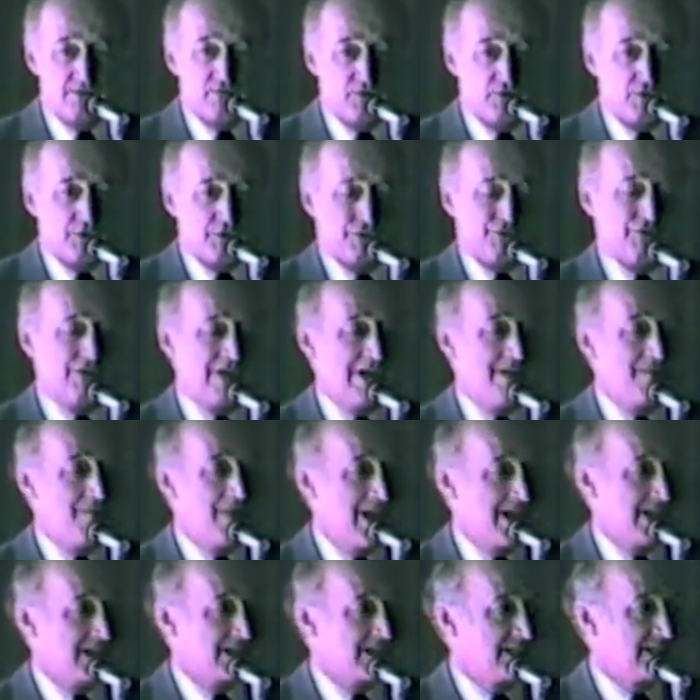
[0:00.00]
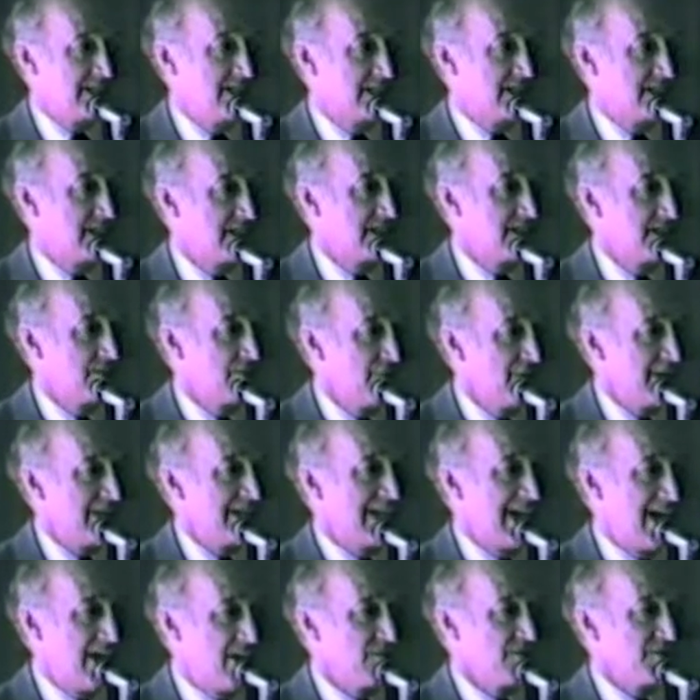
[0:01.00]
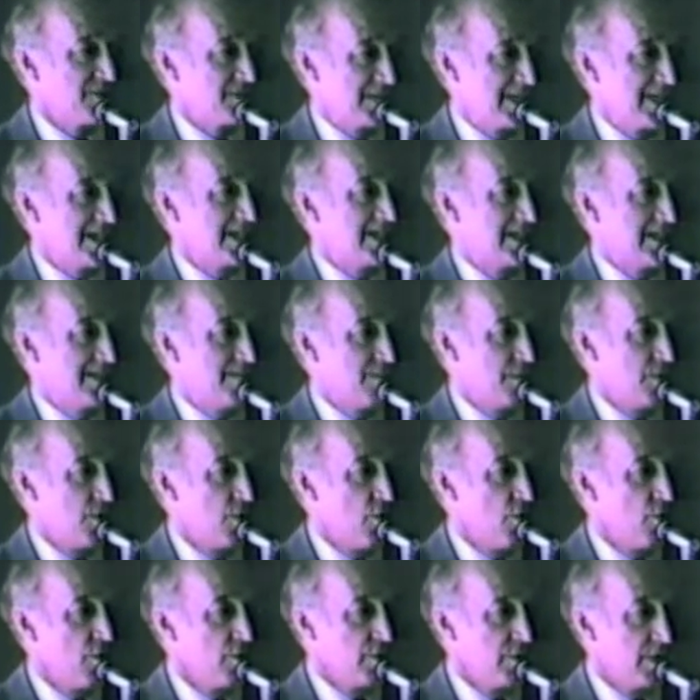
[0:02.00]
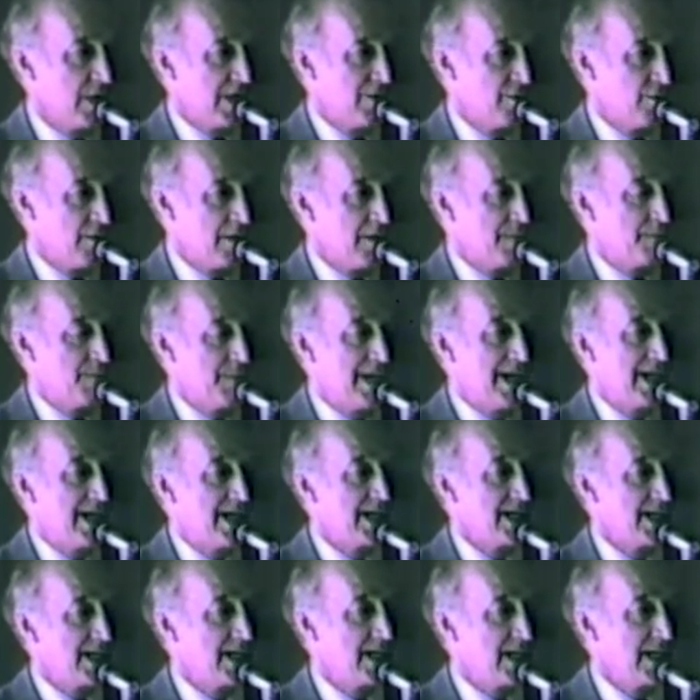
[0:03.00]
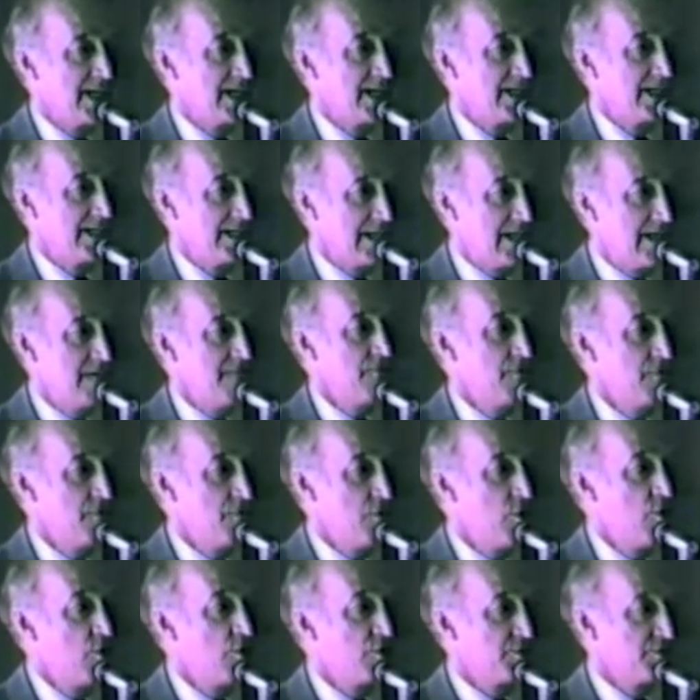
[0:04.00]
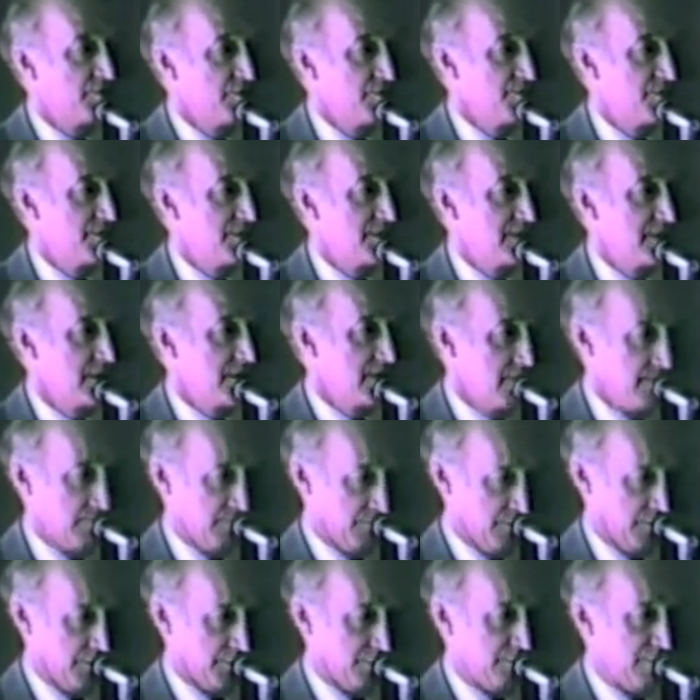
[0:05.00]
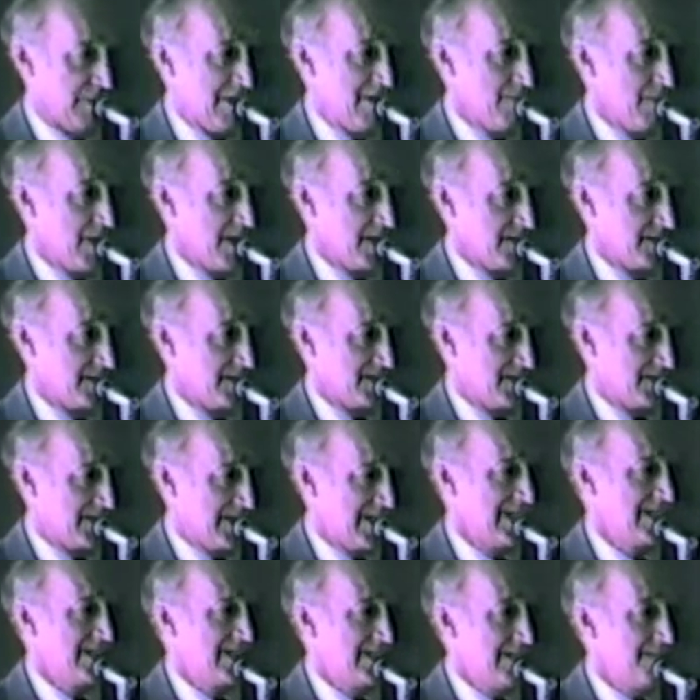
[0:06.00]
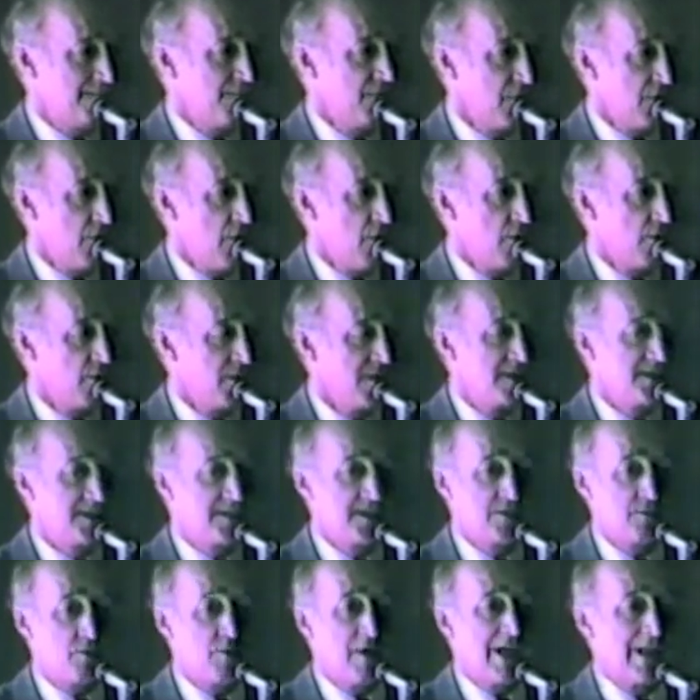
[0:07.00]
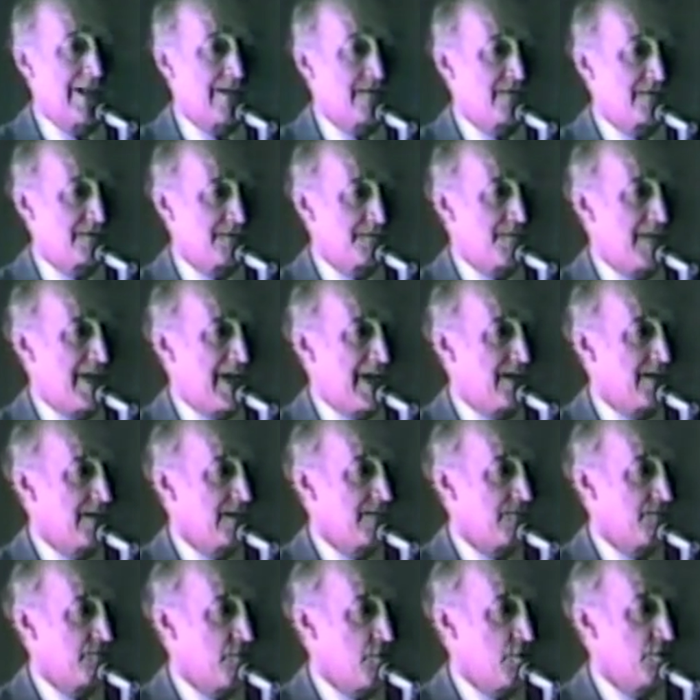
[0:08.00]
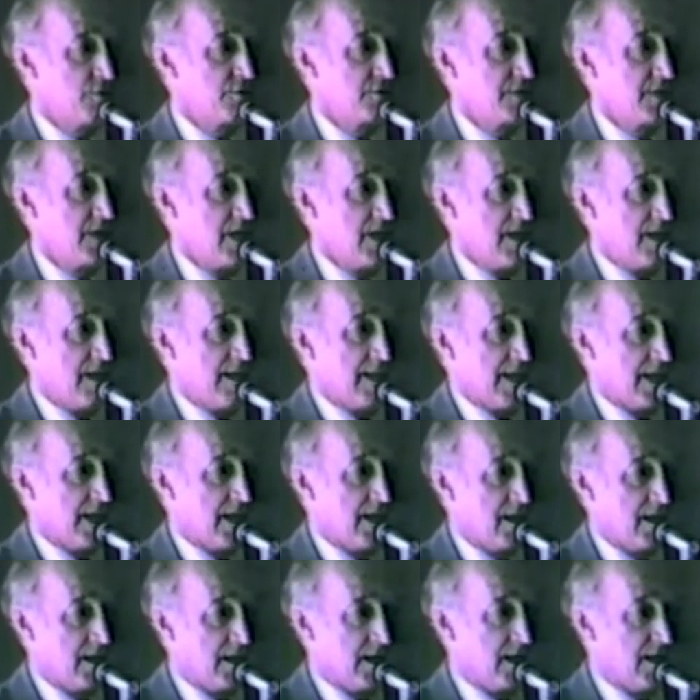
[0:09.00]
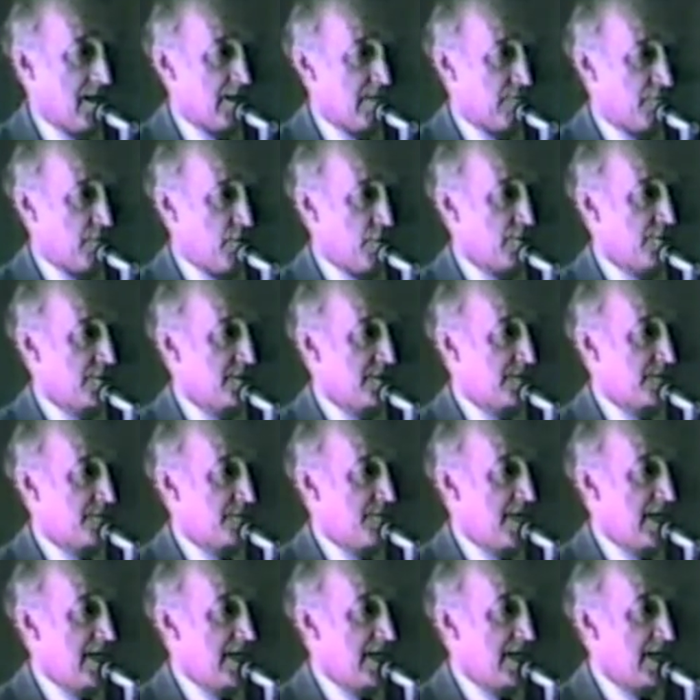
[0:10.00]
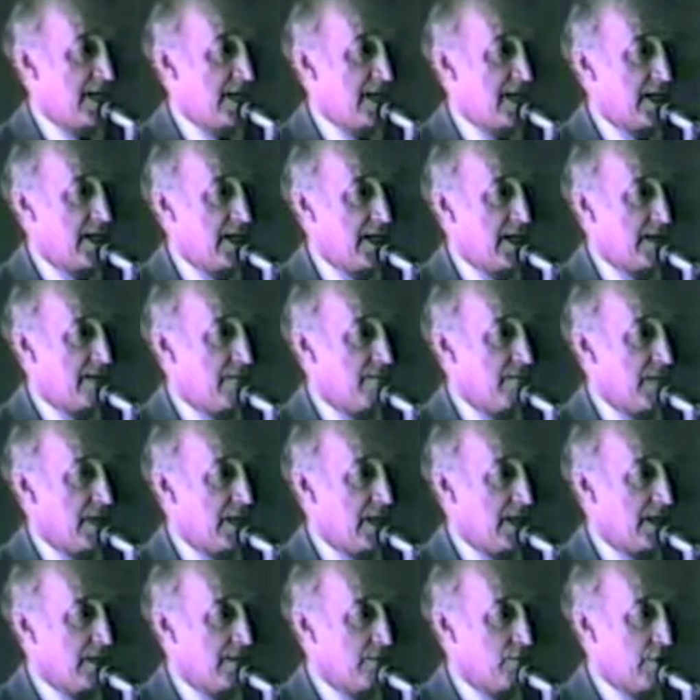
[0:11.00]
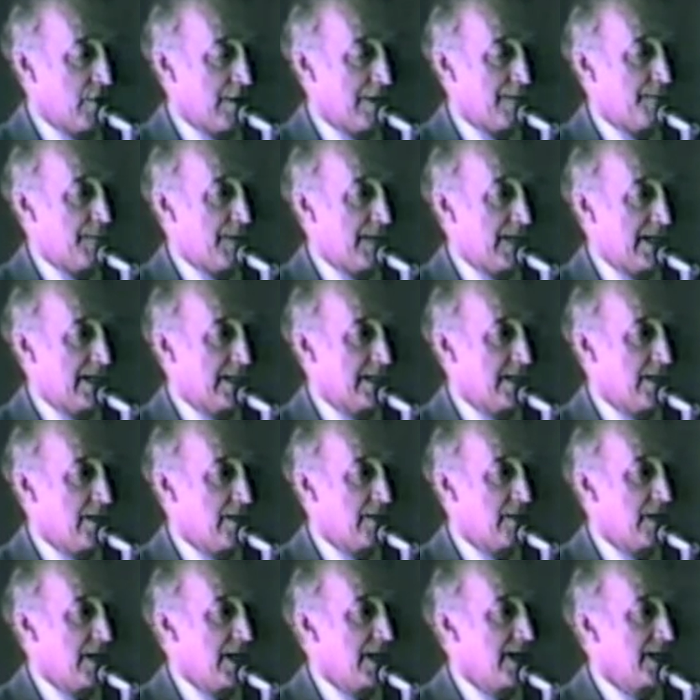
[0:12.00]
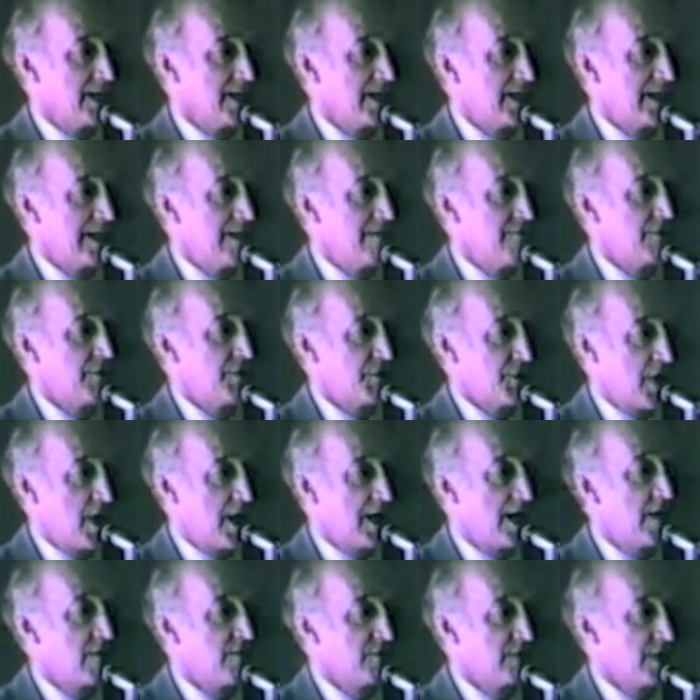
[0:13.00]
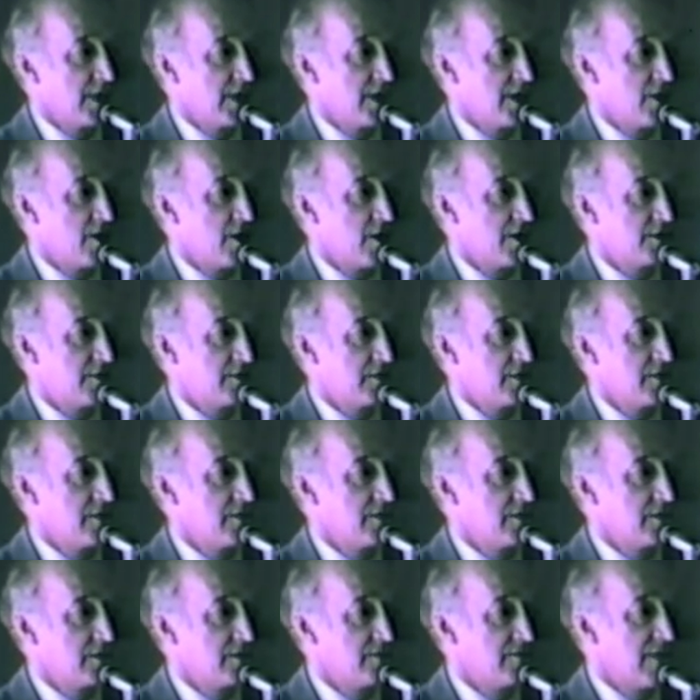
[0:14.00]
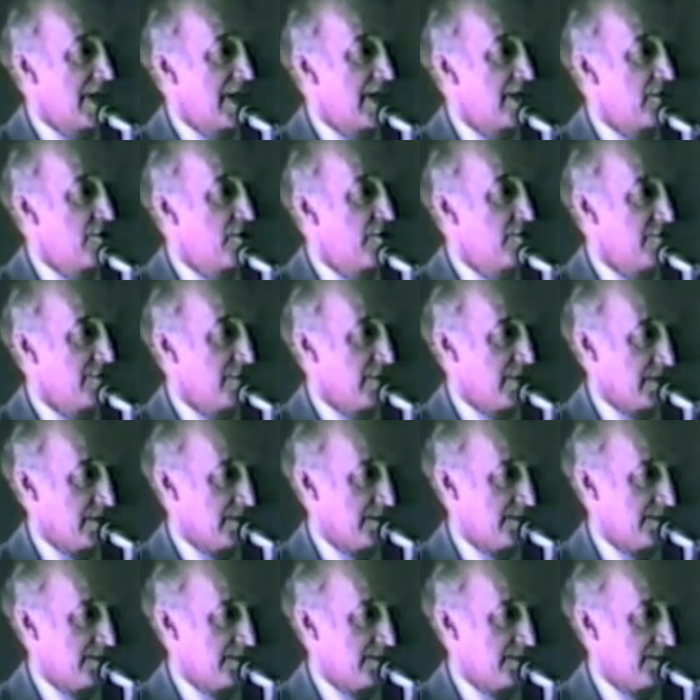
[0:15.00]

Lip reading: "For 3 months," he says, "it went down to 60 below in Winnipeg, and it never rose for 3 months to 60 below." He says, "Why, there was a man that froze his feet in Winnipeg there, and they never thought of it till he got to Vancouver."